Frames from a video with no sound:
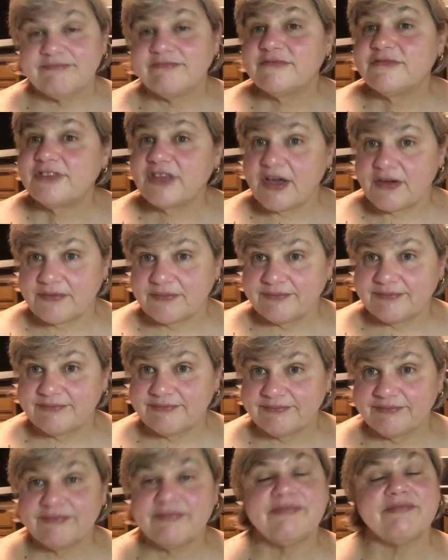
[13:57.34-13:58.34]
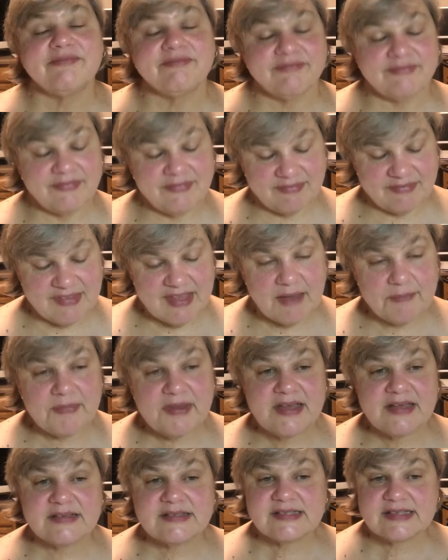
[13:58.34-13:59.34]
So, that
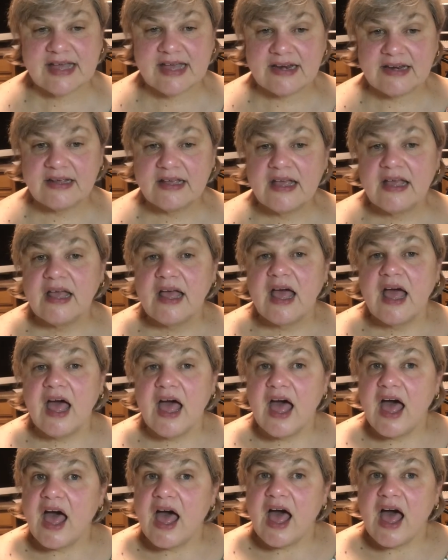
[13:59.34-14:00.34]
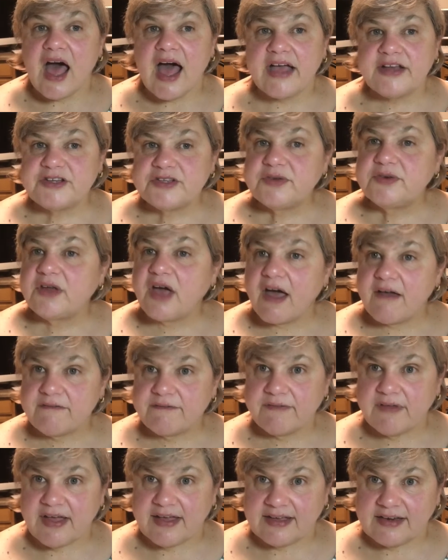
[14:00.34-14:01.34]
being said, I do not
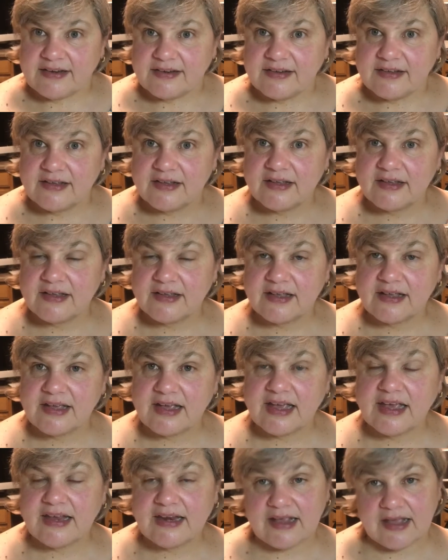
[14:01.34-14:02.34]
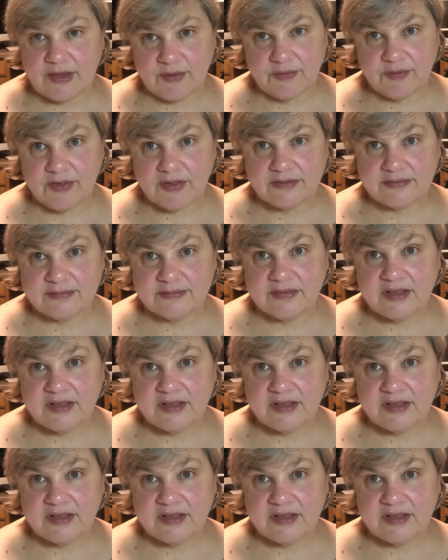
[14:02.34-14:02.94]
find it equal.